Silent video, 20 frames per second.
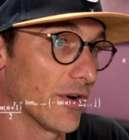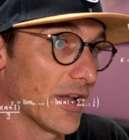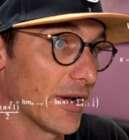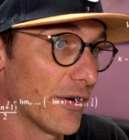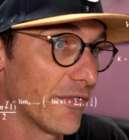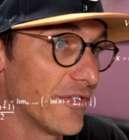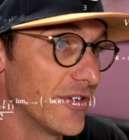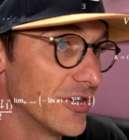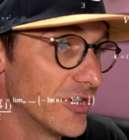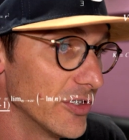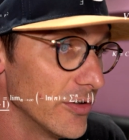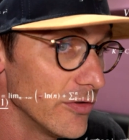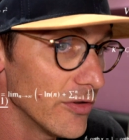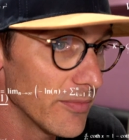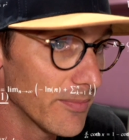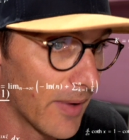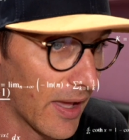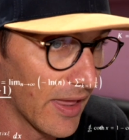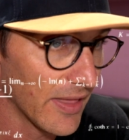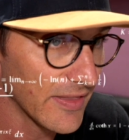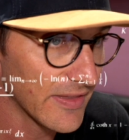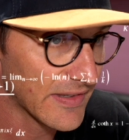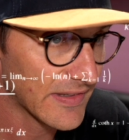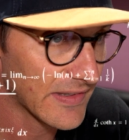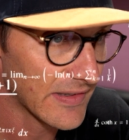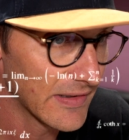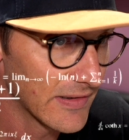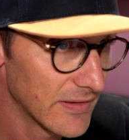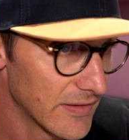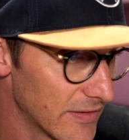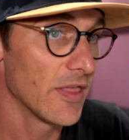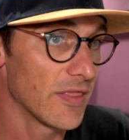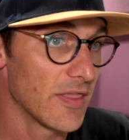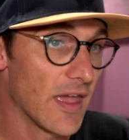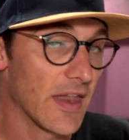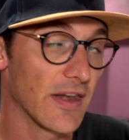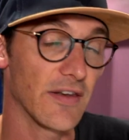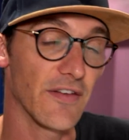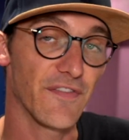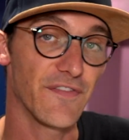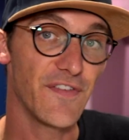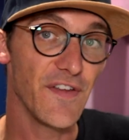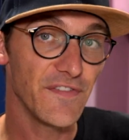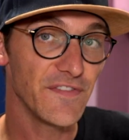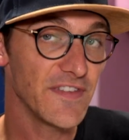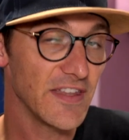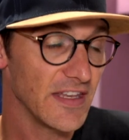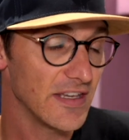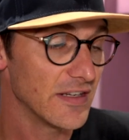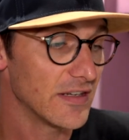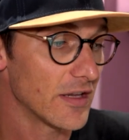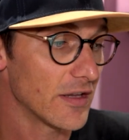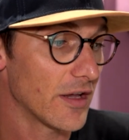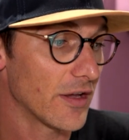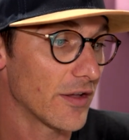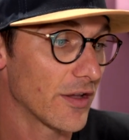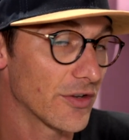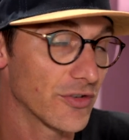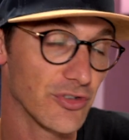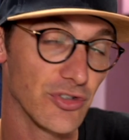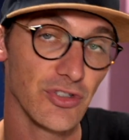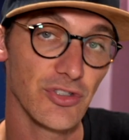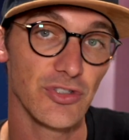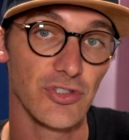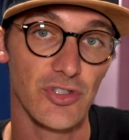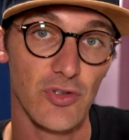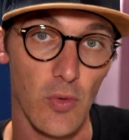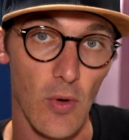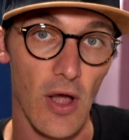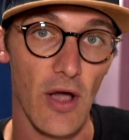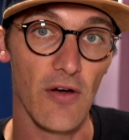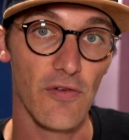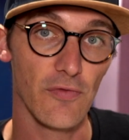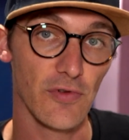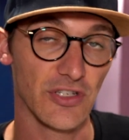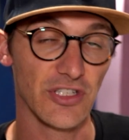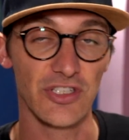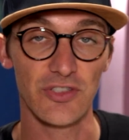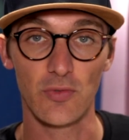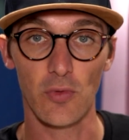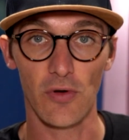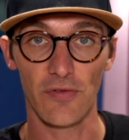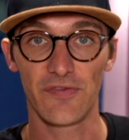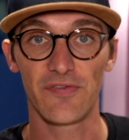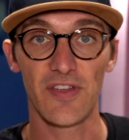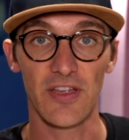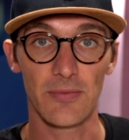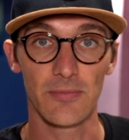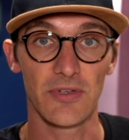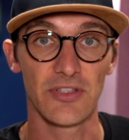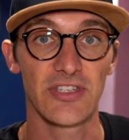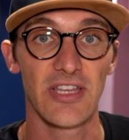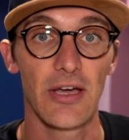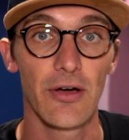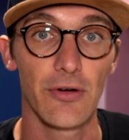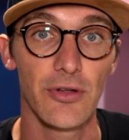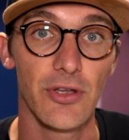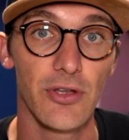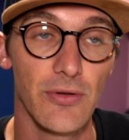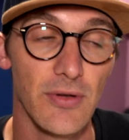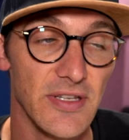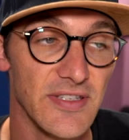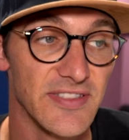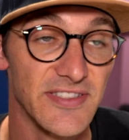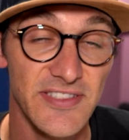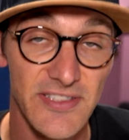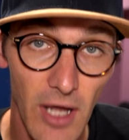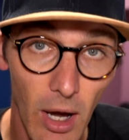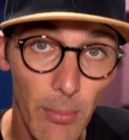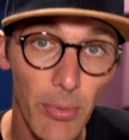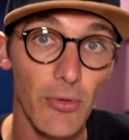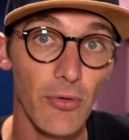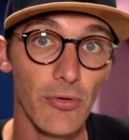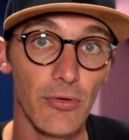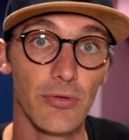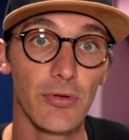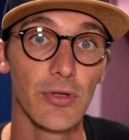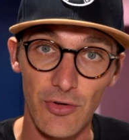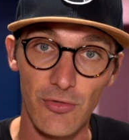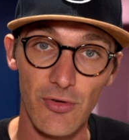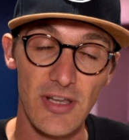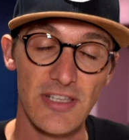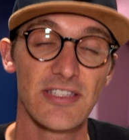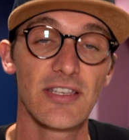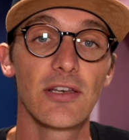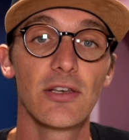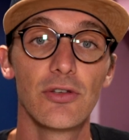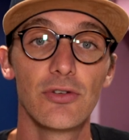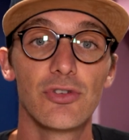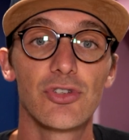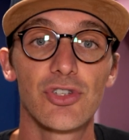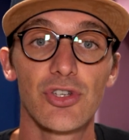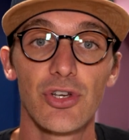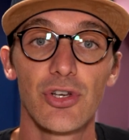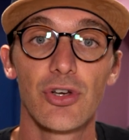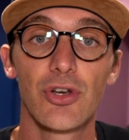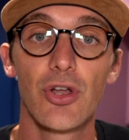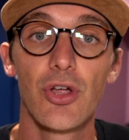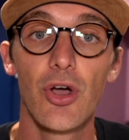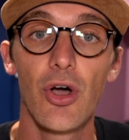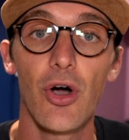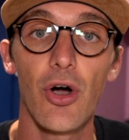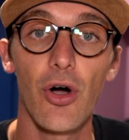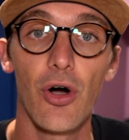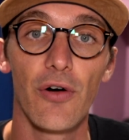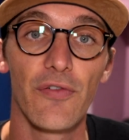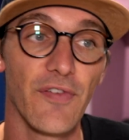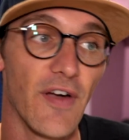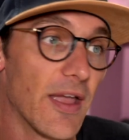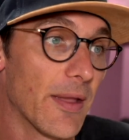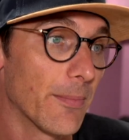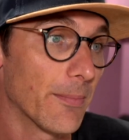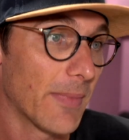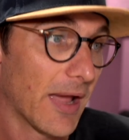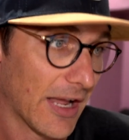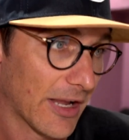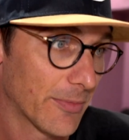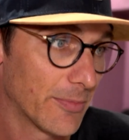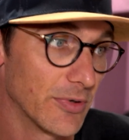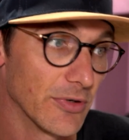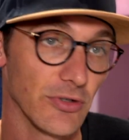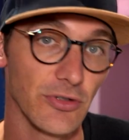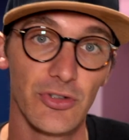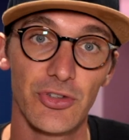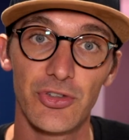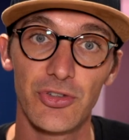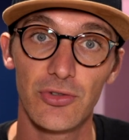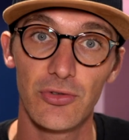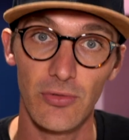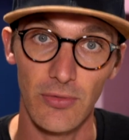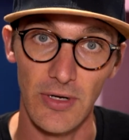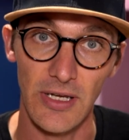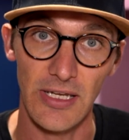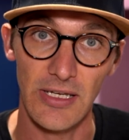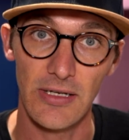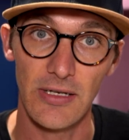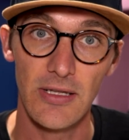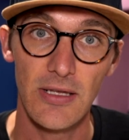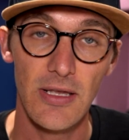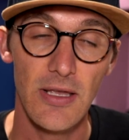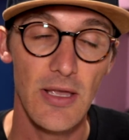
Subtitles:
Now, if you do the maths, then 1512, which is what Figma tell you, is double the resolution of a MacBook screen.